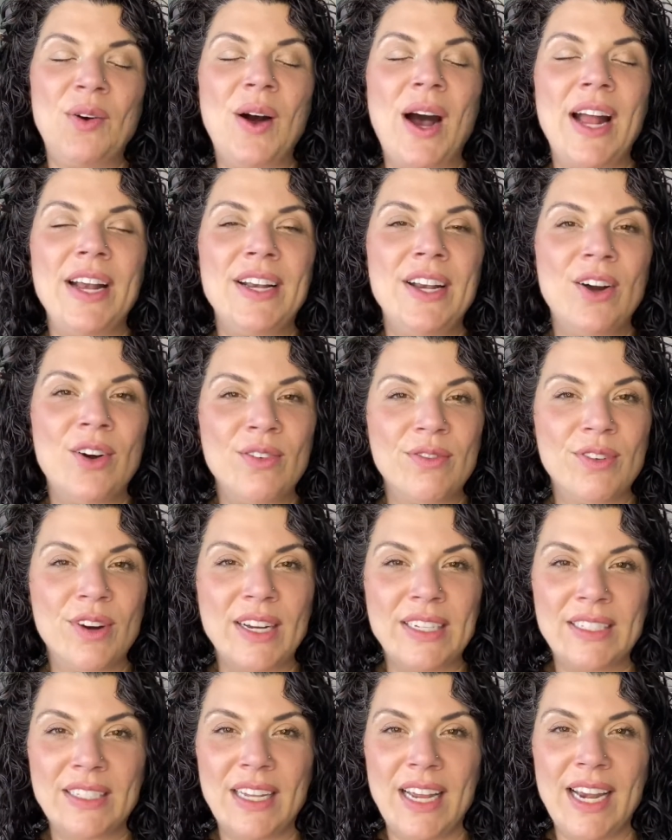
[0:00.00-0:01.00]
I know for
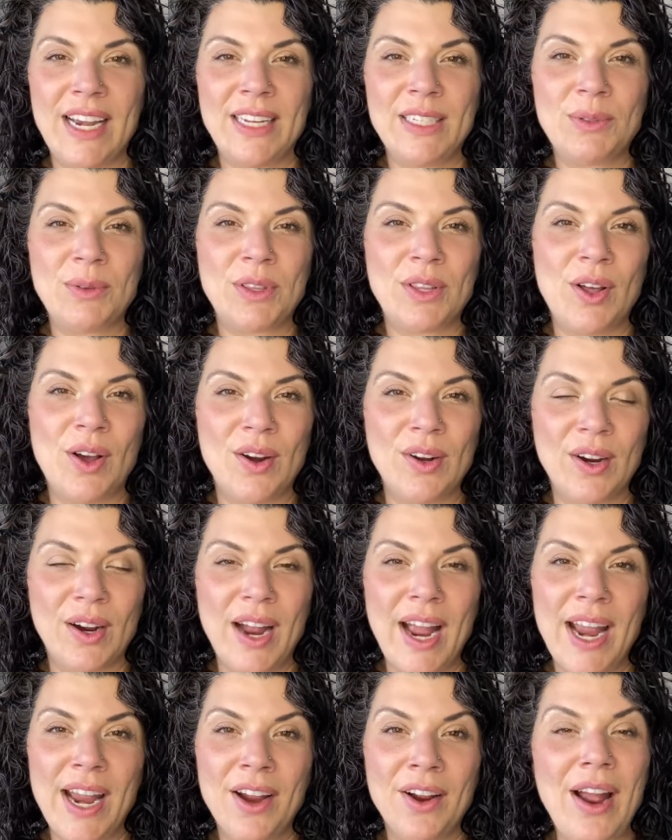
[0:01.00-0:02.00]
us ladies with longer
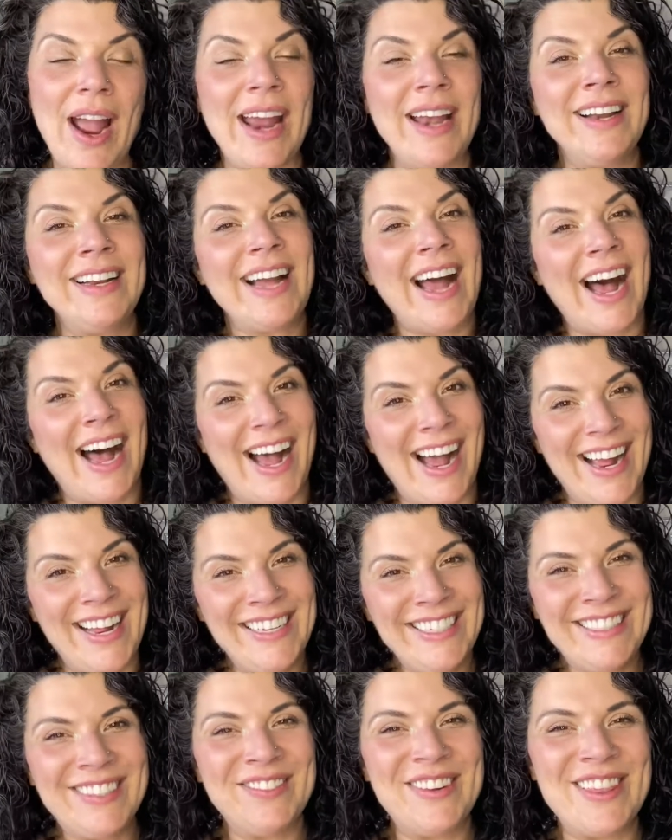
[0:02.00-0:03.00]
hair and
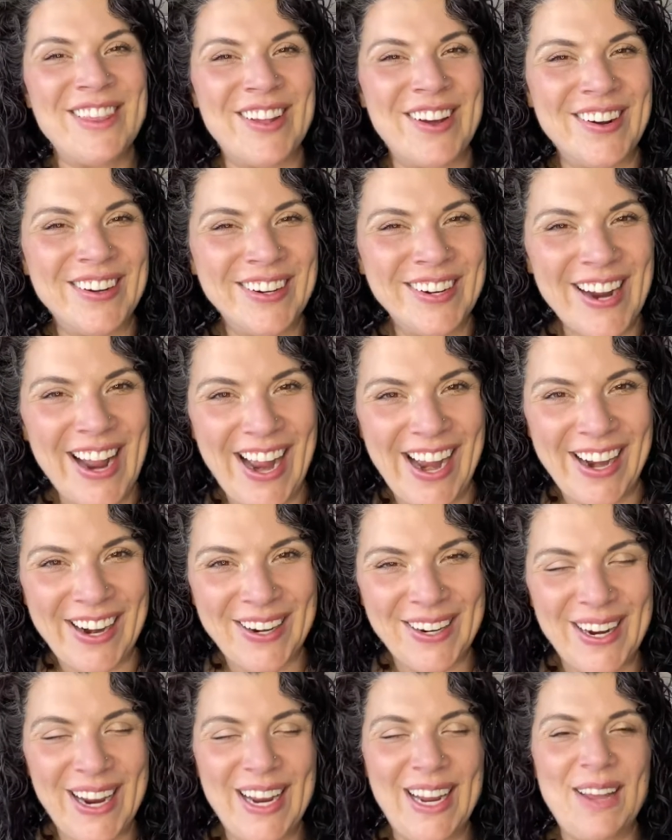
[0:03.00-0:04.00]
guys with longer
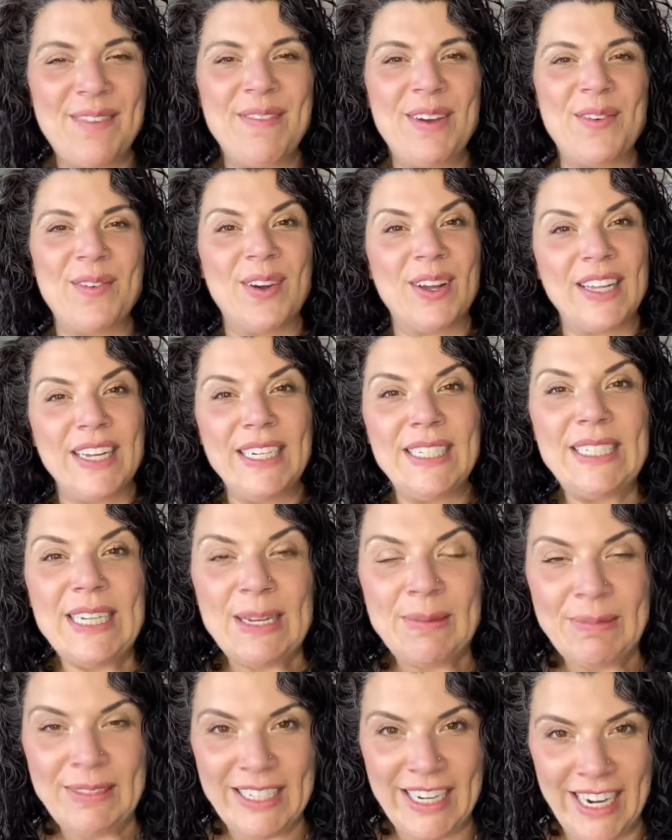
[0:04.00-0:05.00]
hair, it can be really
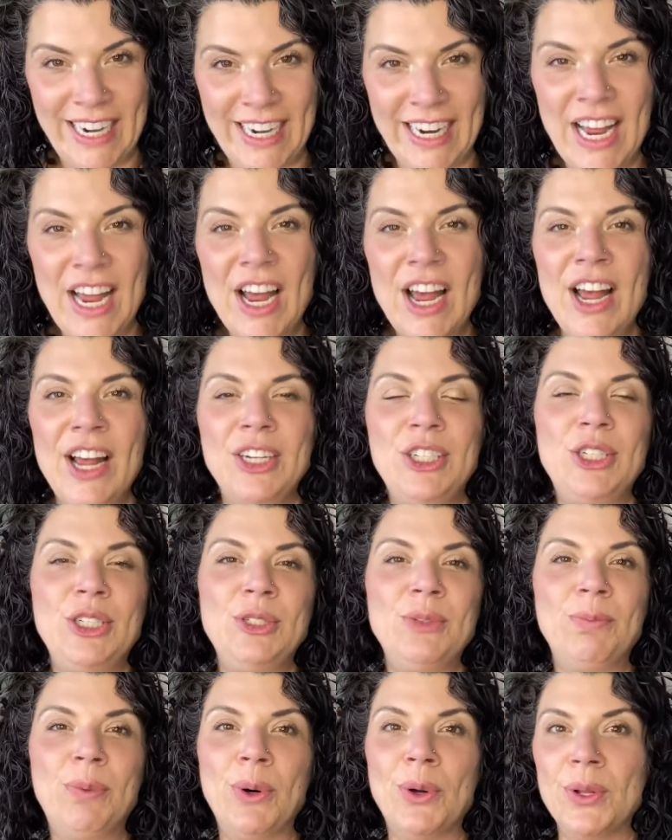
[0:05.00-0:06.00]
tempting
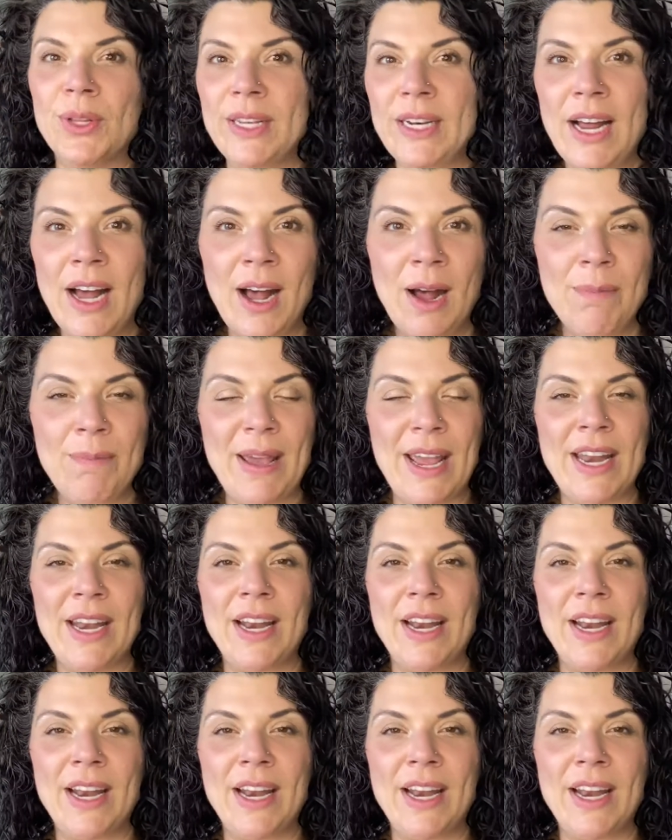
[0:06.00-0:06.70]
to pull it up in a